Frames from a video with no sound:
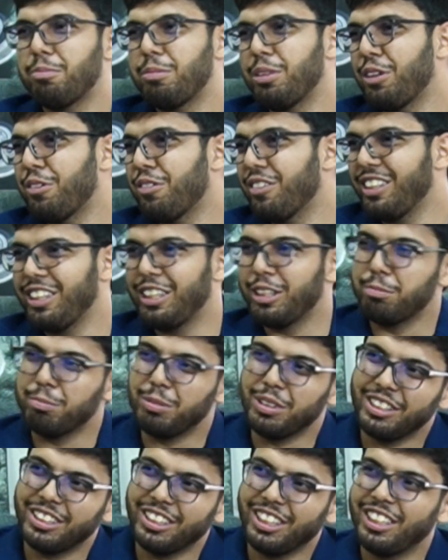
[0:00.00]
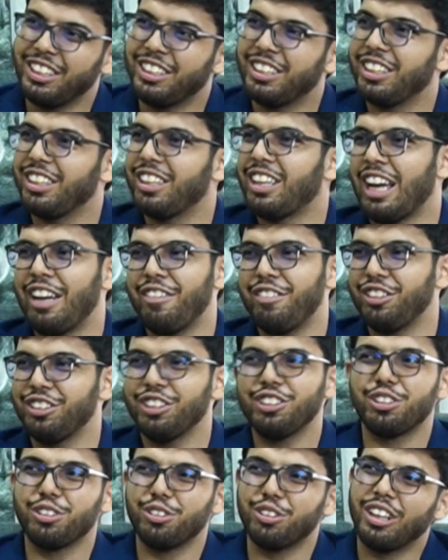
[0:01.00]
being well compensated, having
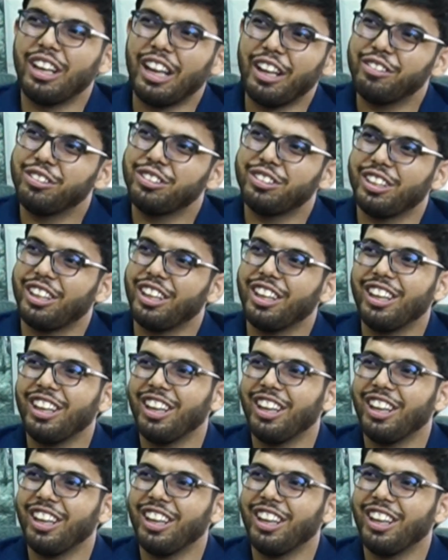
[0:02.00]
such a good lifestyle,